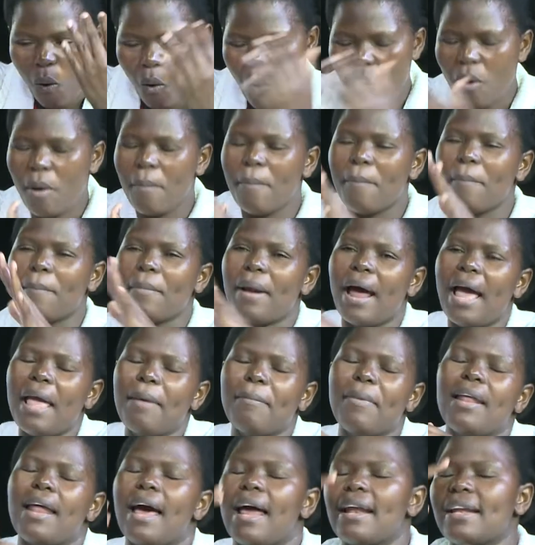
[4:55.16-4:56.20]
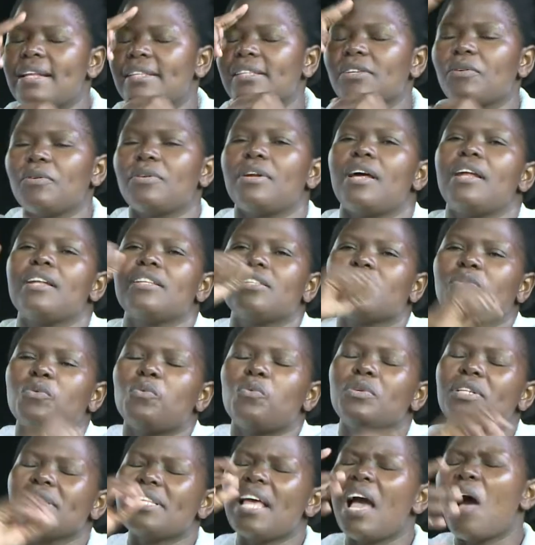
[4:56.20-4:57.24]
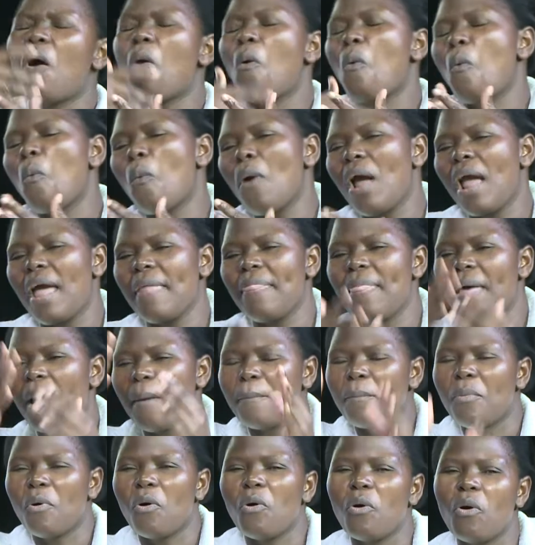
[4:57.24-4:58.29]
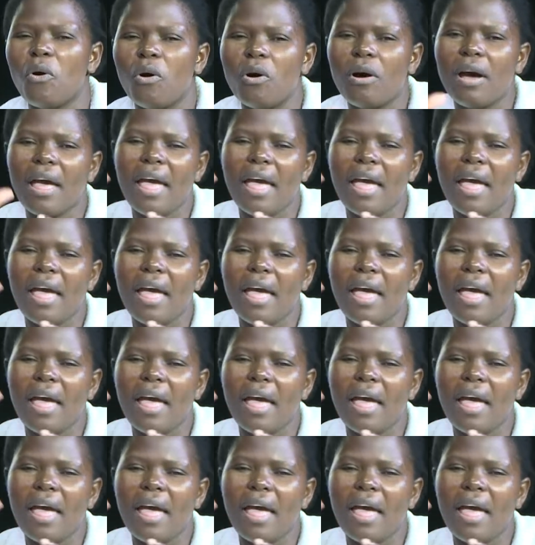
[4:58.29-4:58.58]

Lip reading: if we can have Kenya Sign Language